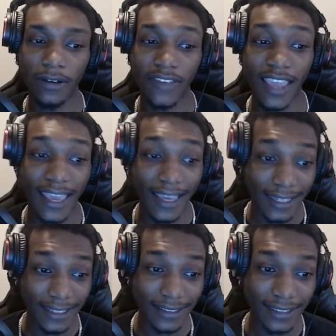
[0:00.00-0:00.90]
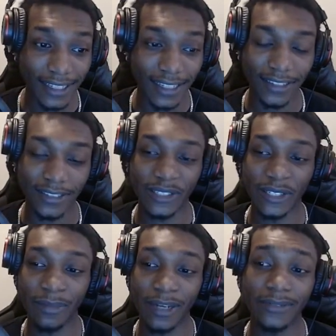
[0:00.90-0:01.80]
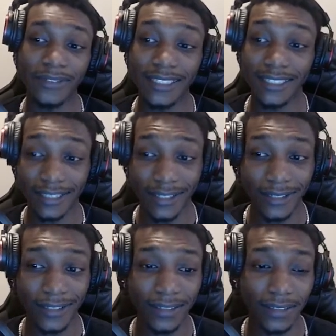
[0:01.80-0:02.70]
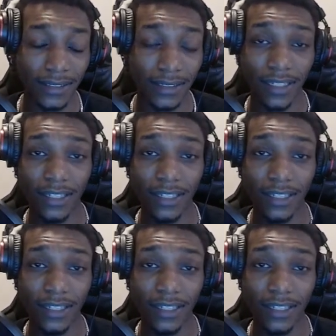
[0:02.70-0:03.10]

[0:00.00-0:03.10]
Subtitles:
of hands and a certain amount of discards.